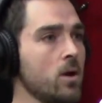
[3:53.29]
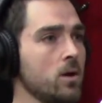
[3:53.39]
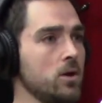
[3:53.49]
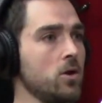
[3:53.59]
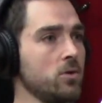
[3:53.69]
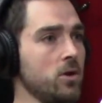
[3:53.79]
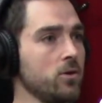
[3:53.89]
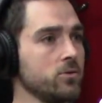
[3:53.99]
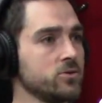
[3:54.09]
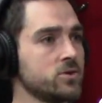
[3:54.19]

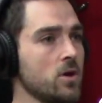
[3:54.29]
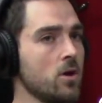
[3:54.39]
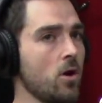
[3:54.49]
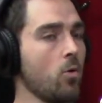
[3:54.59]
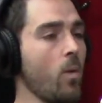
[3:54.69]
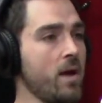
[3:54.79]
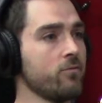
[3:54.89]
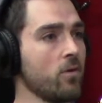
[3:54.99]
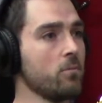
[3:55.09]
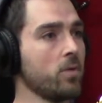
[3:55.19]
years away
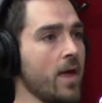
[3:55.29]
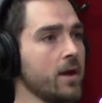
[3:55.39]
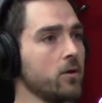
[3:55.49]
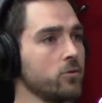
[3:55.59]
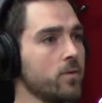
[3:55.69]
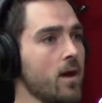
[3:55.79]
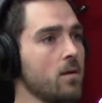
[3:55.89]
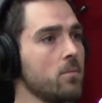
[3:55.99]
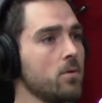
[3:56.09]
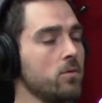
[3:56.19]
from playing under
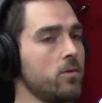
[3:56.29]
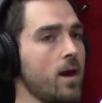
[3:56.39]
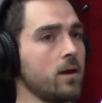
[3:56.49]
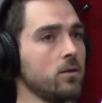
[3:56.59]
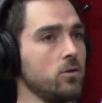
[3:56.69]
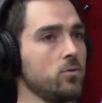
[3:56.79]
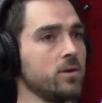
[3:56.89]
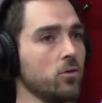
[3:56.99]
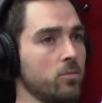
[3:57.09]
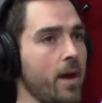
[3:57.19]
them that you
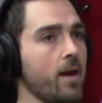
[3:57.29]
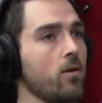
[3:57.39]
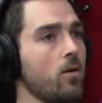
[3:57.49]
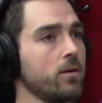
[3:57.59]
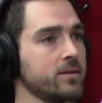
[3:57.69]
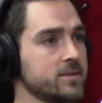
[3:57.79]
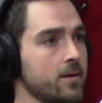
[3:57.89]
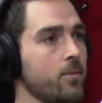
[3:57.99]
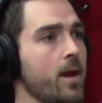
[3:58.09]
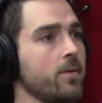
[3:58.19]
can look back on and say,
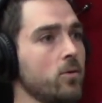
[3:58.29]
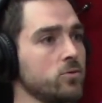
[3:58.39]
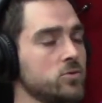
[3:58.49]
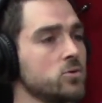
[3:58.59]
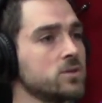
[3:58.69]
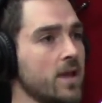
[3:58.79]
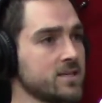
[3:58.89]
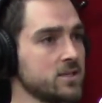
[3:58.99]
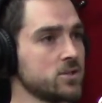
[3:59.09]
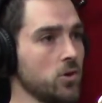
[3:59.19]
man, those
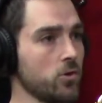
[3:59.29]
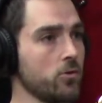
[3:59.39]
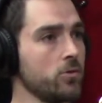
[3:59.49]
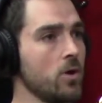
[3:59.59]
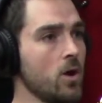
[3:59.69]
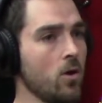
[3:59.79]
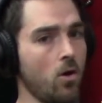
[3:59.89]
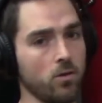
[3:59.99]
lessons learned on the